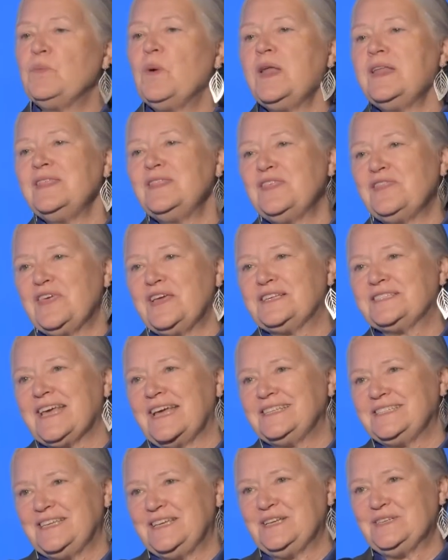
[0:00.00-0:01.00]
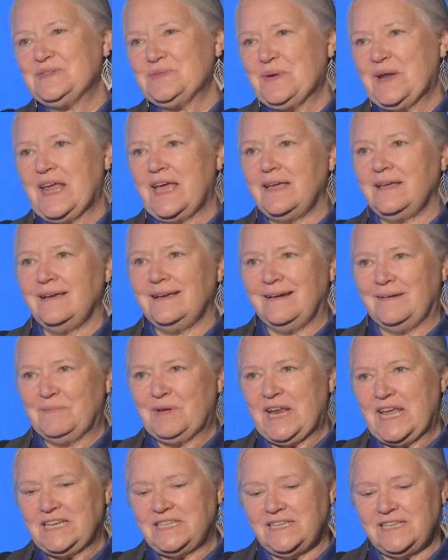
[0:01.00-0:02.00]
one of the things I teach when
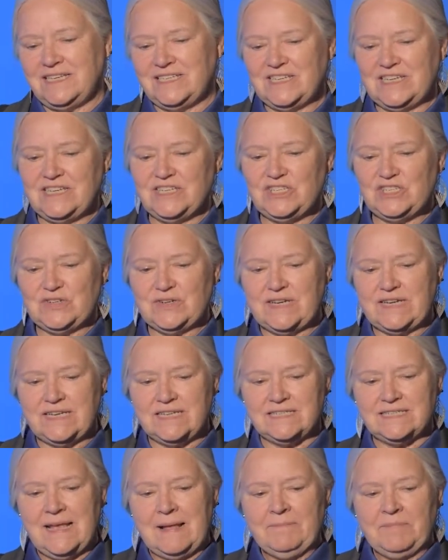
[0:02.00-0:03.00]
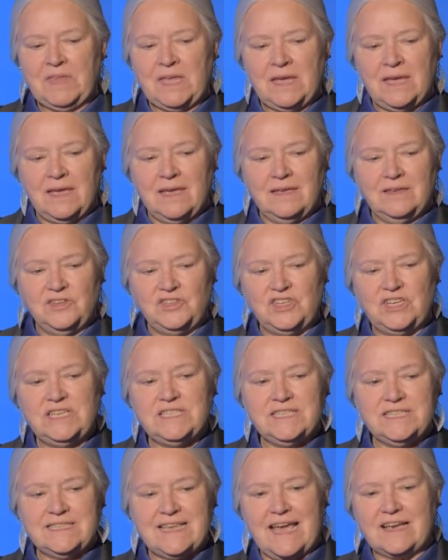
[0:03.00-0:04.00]
I teach history is
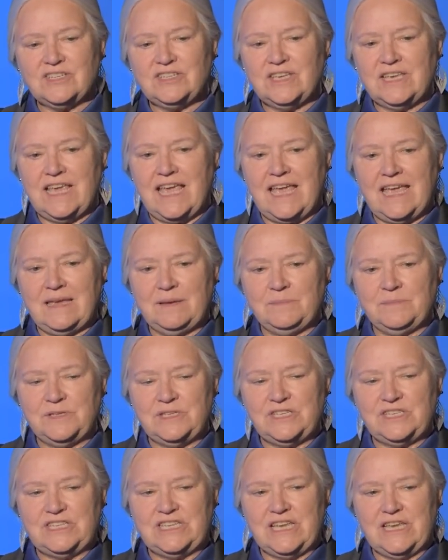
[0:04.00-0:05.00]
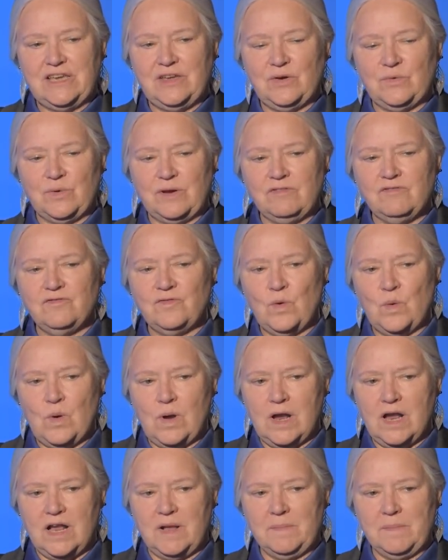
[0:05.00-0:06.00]
Jesus actually came to
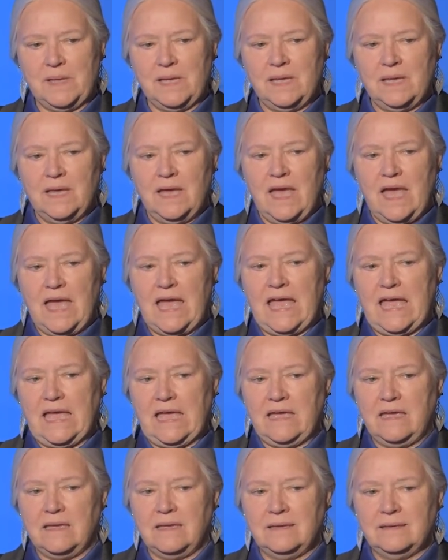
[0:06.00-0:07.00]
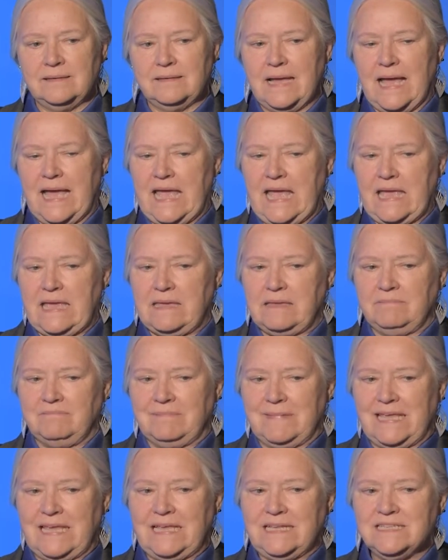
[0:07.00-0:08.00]
reform a
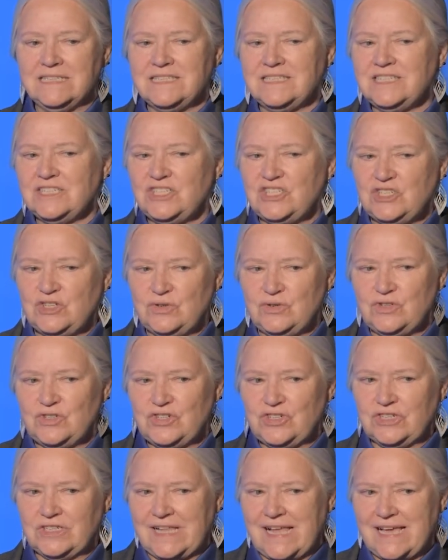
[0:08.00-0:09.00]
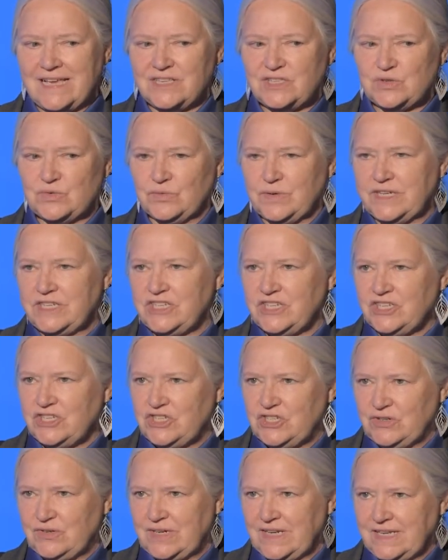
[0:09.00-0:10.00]
institutionalized, rigid
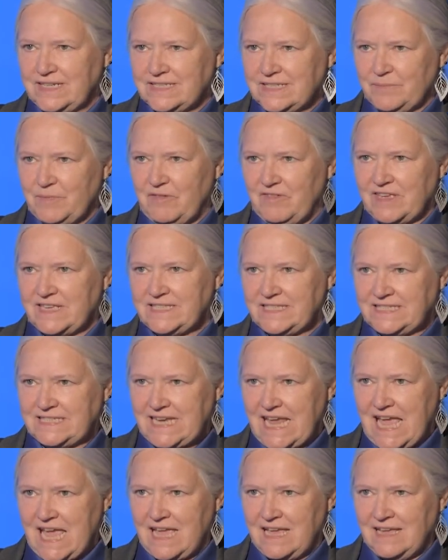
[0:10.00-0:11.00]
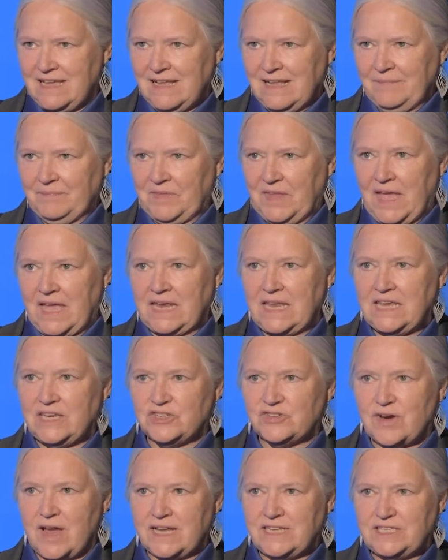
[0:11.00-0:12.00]
Judaism of his day, and he
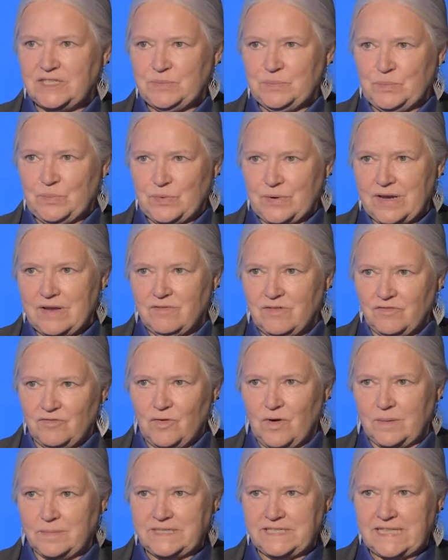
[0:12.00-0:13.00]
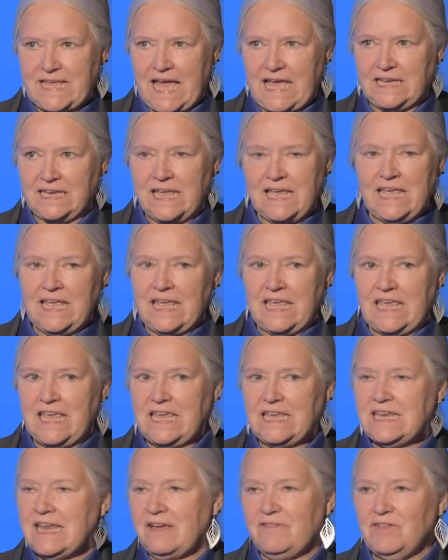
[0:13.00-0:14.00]
tried to bring reform to that.
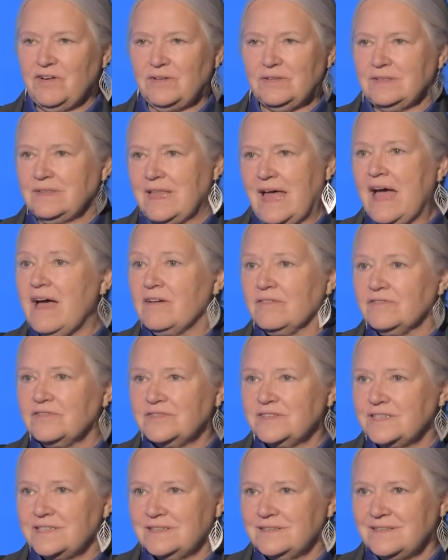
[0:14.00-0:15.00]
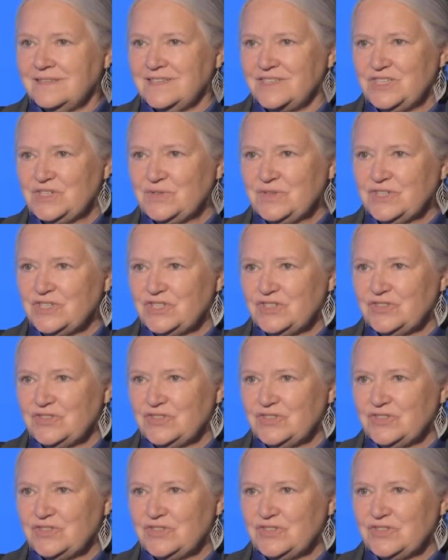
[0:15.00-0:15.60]
He never left the Jewish